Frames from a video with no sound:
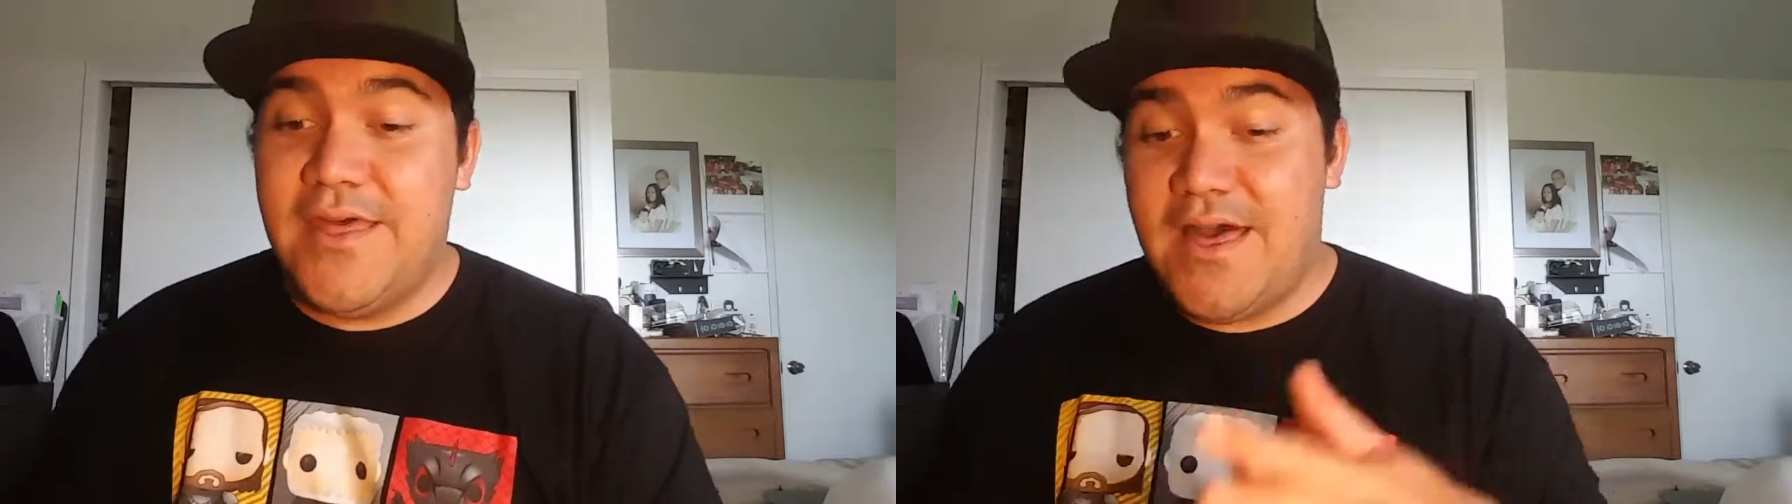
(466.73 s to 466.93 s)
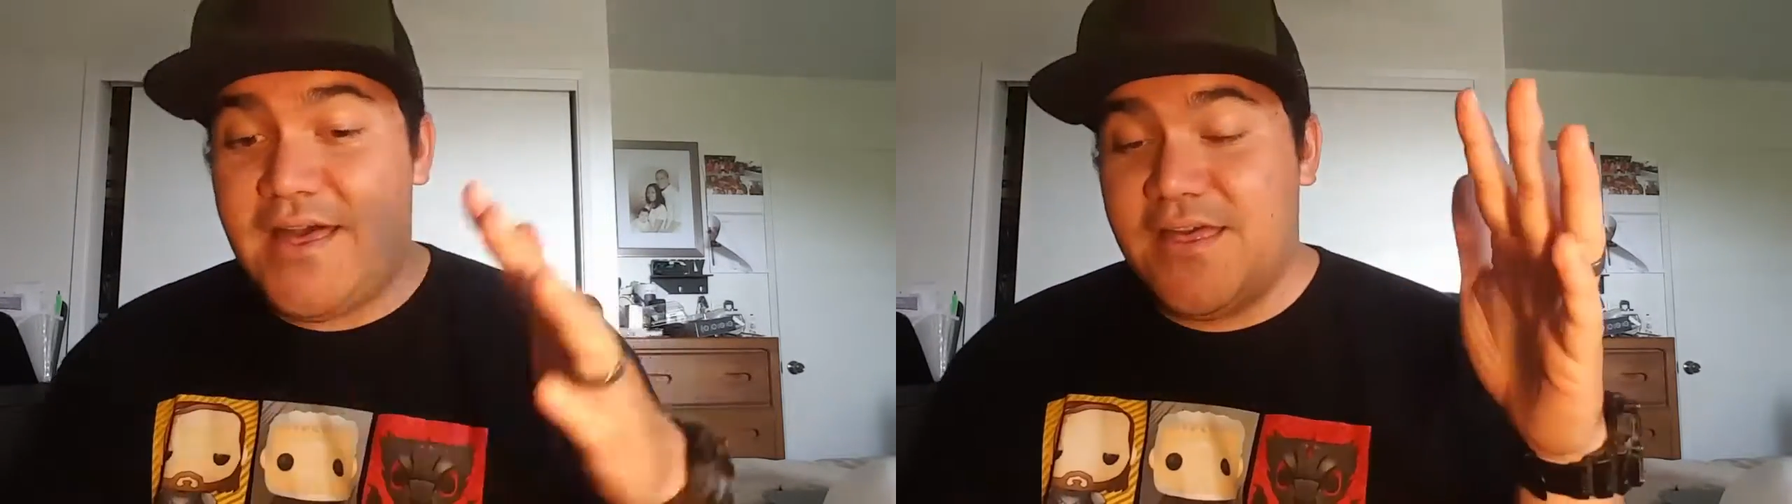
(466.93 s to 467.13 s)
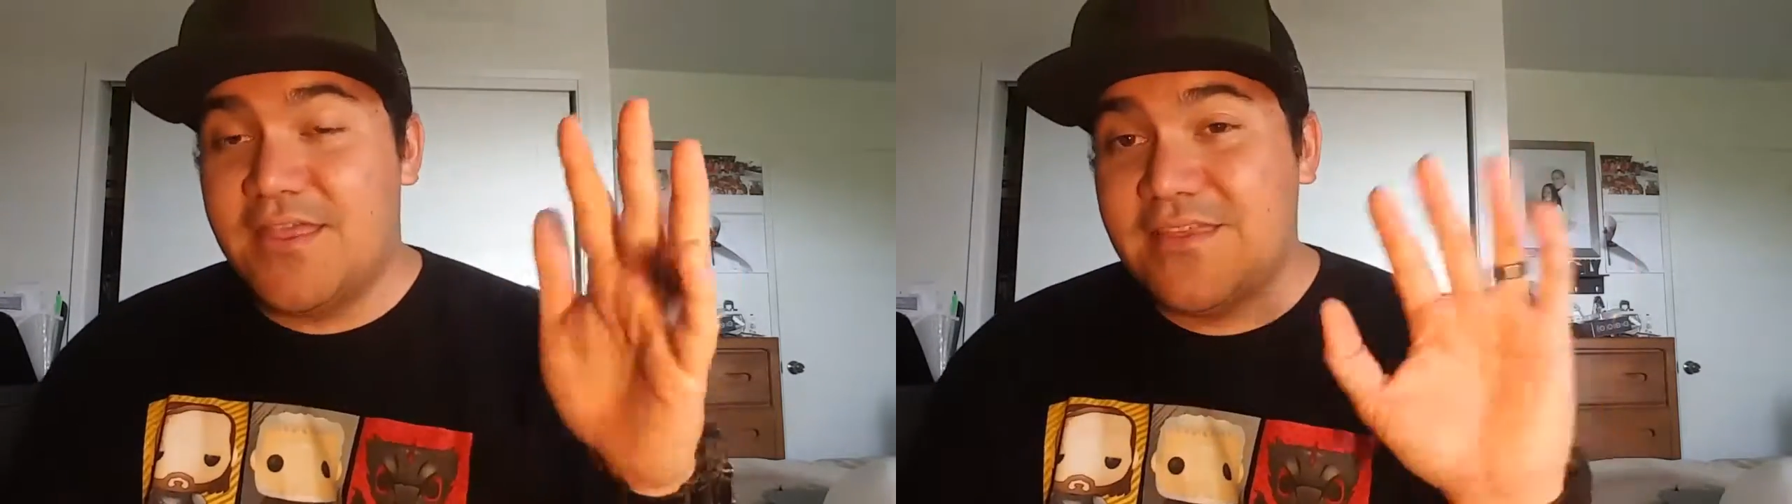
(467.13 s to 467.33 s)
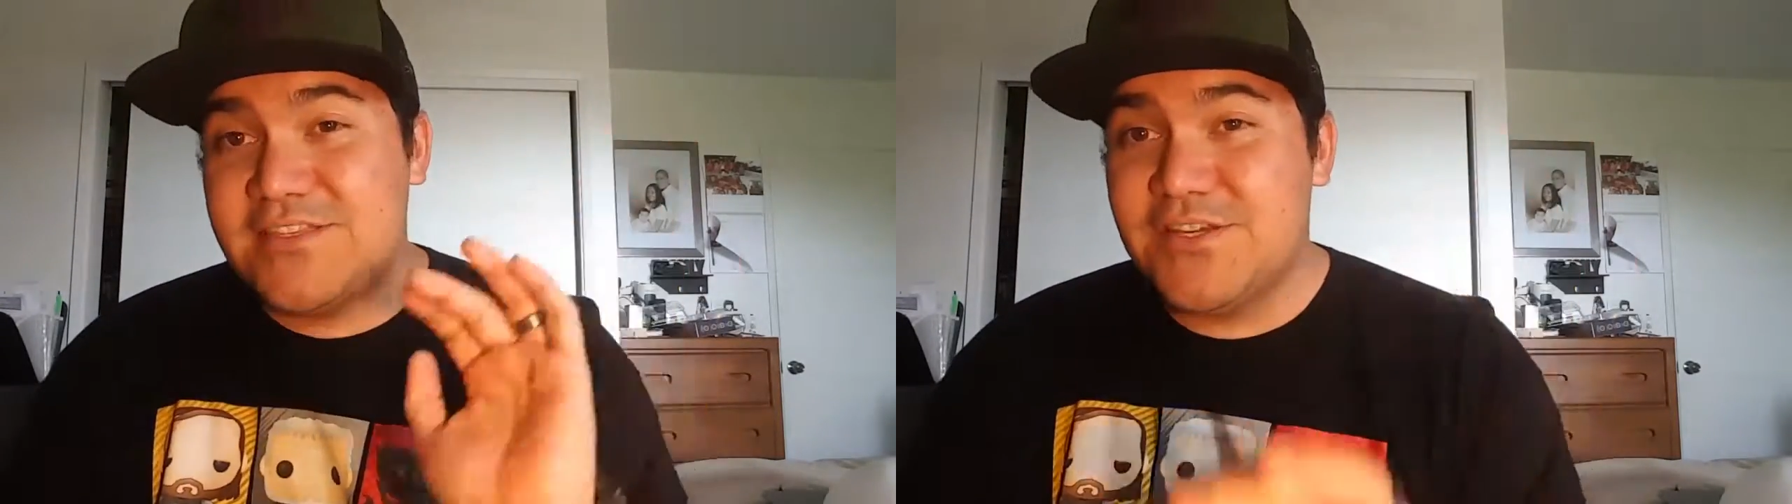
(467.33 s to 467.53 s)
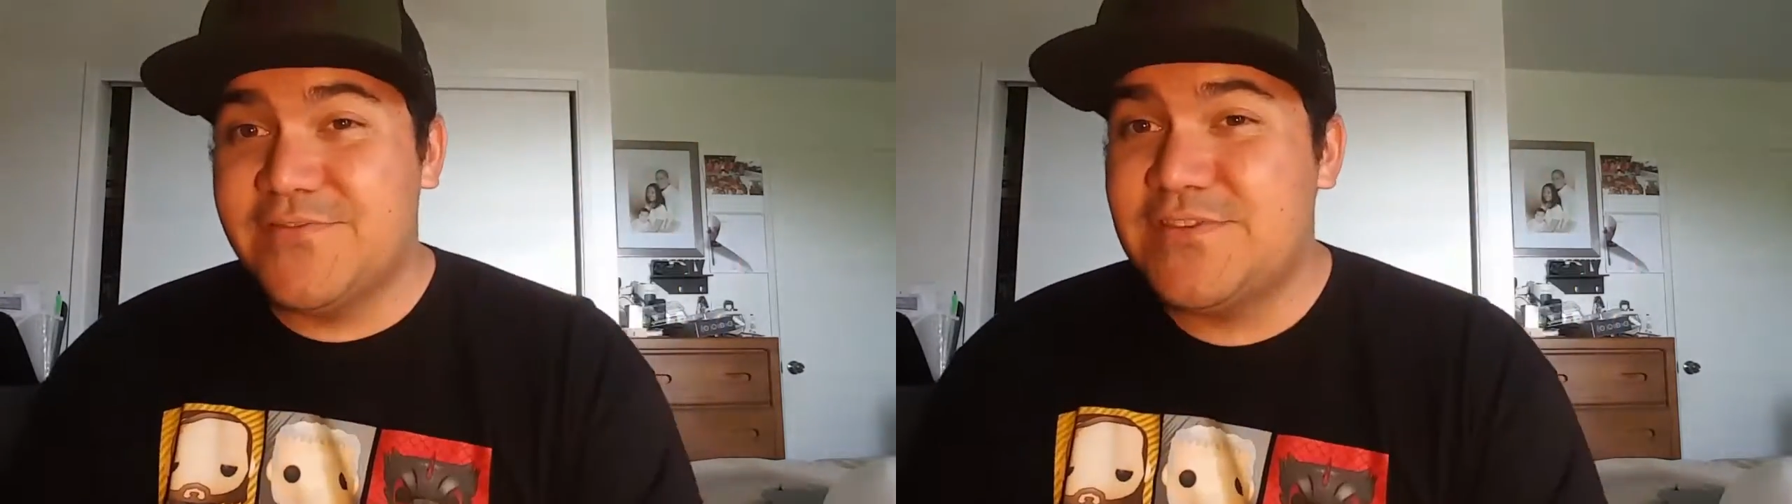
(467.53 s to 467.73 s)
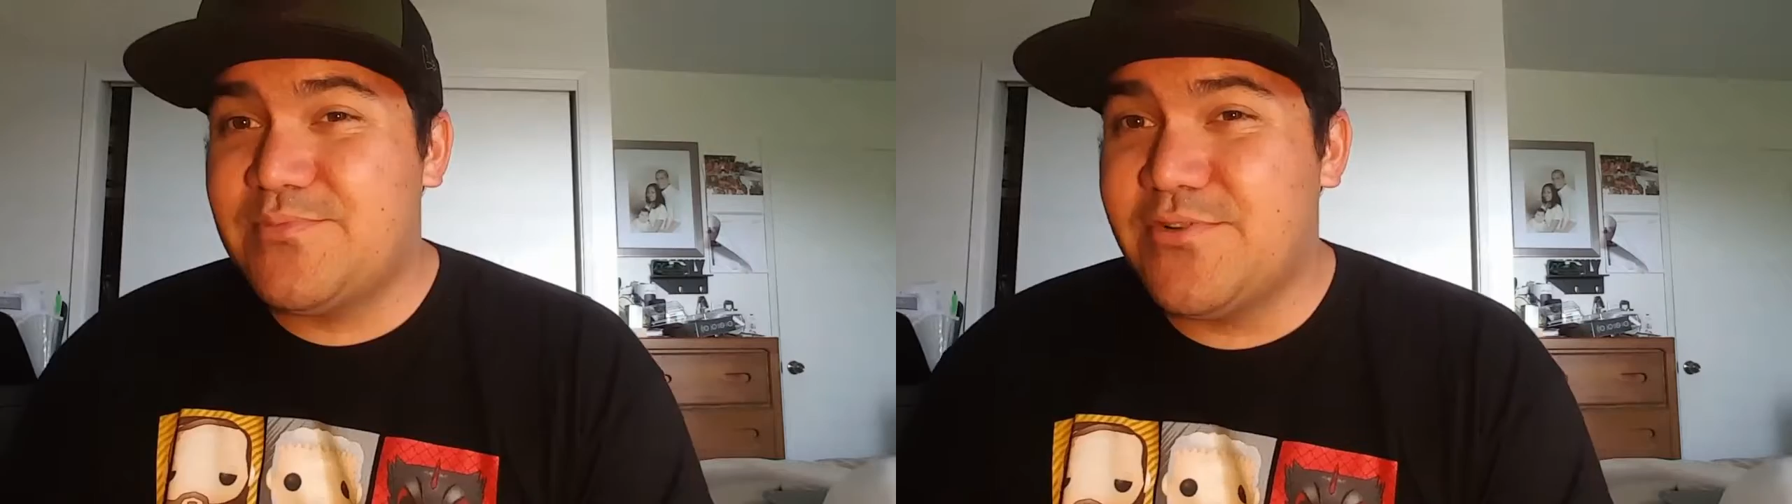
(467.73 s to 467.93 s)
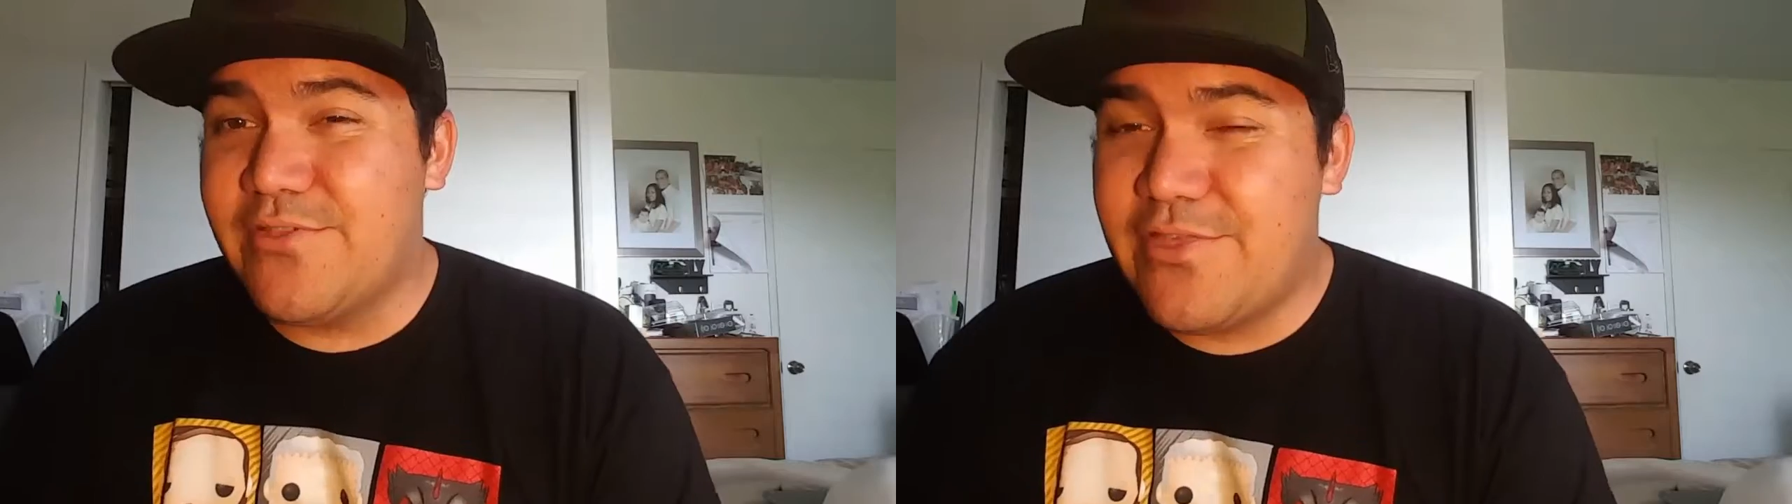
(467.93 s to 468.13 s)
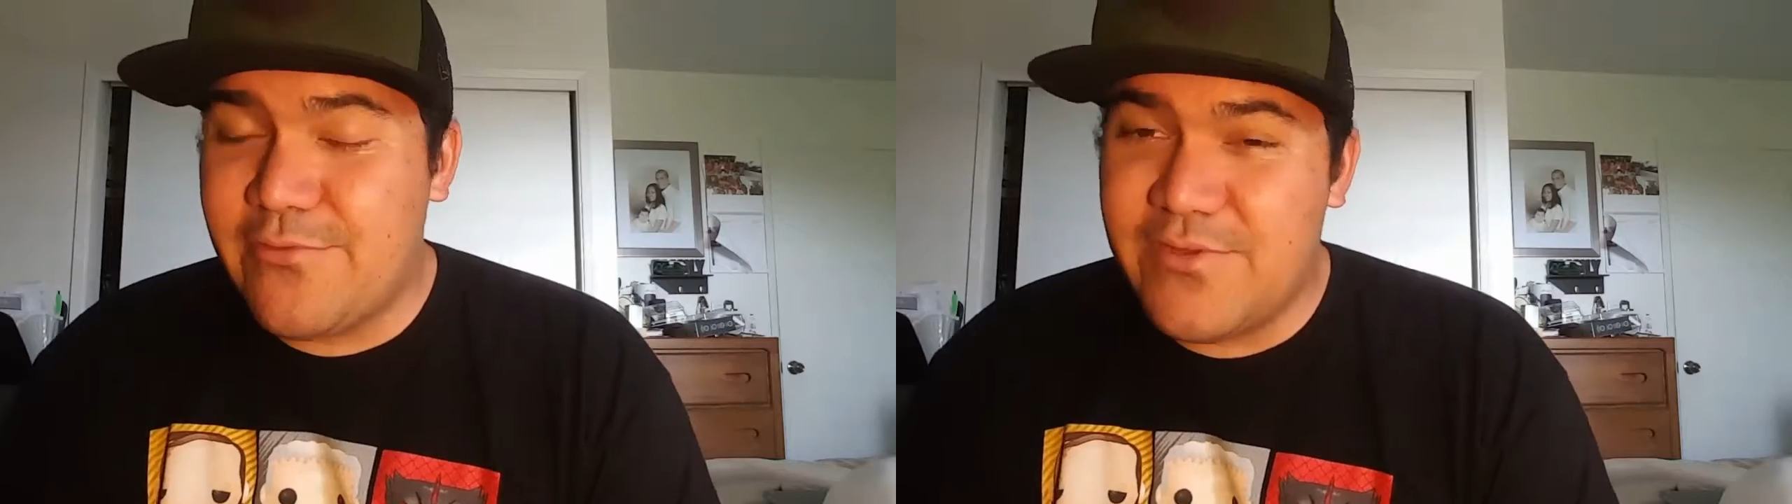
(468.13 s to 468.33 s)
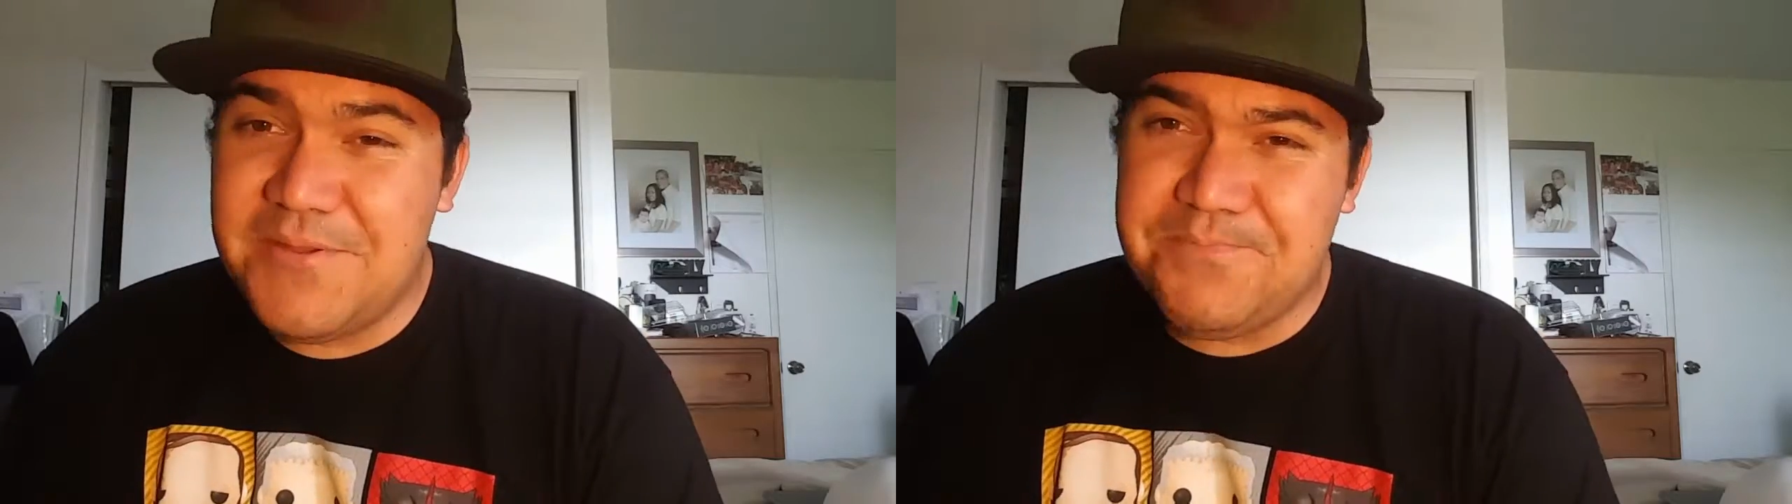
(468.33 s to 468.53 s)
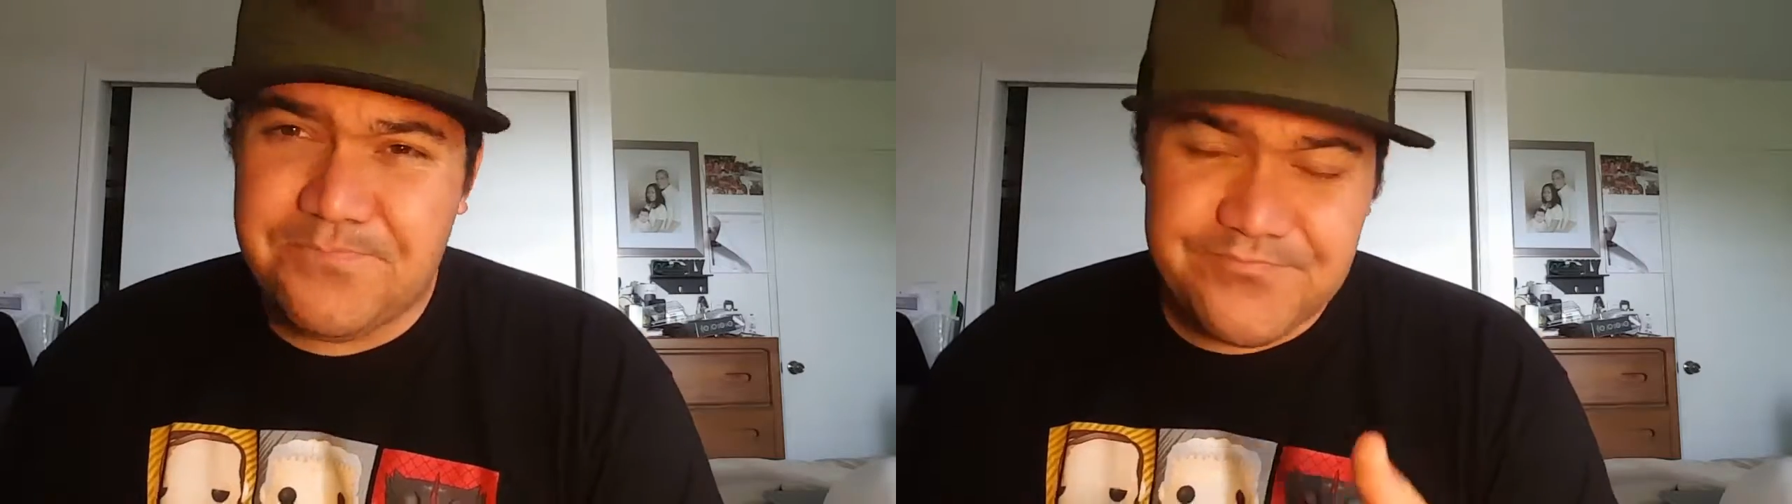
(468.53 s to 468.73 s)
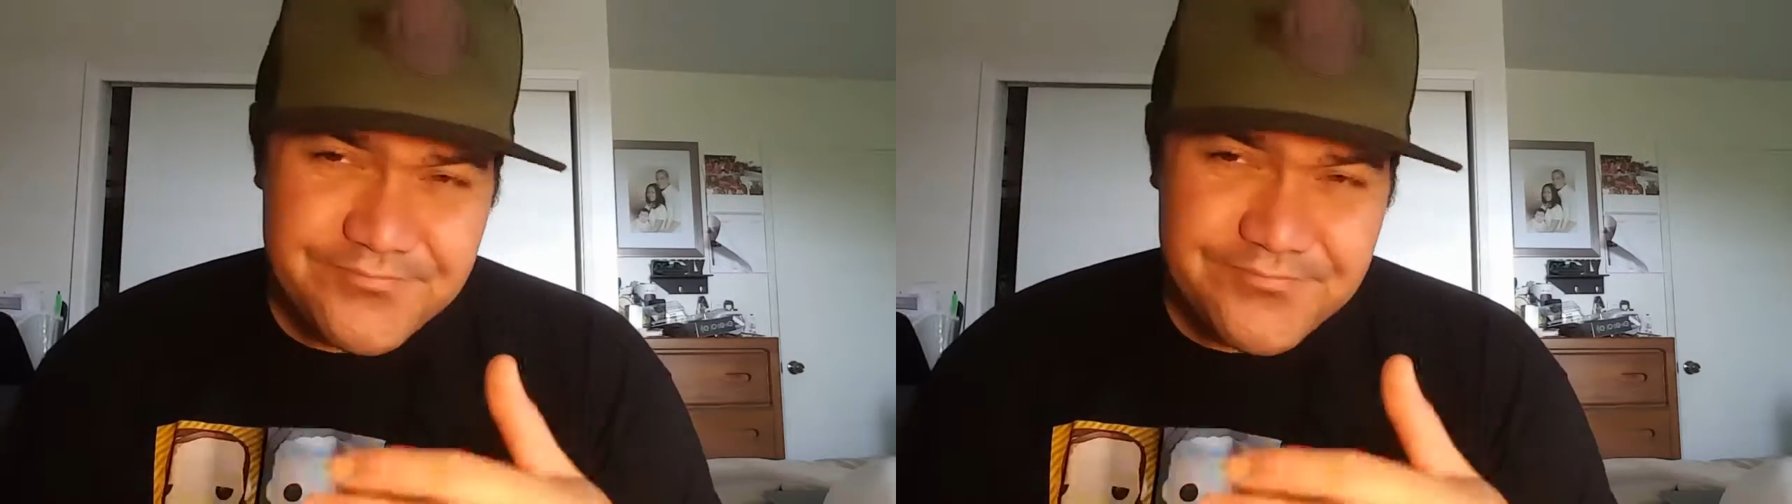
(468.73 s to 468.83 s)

the Surface Pro 3,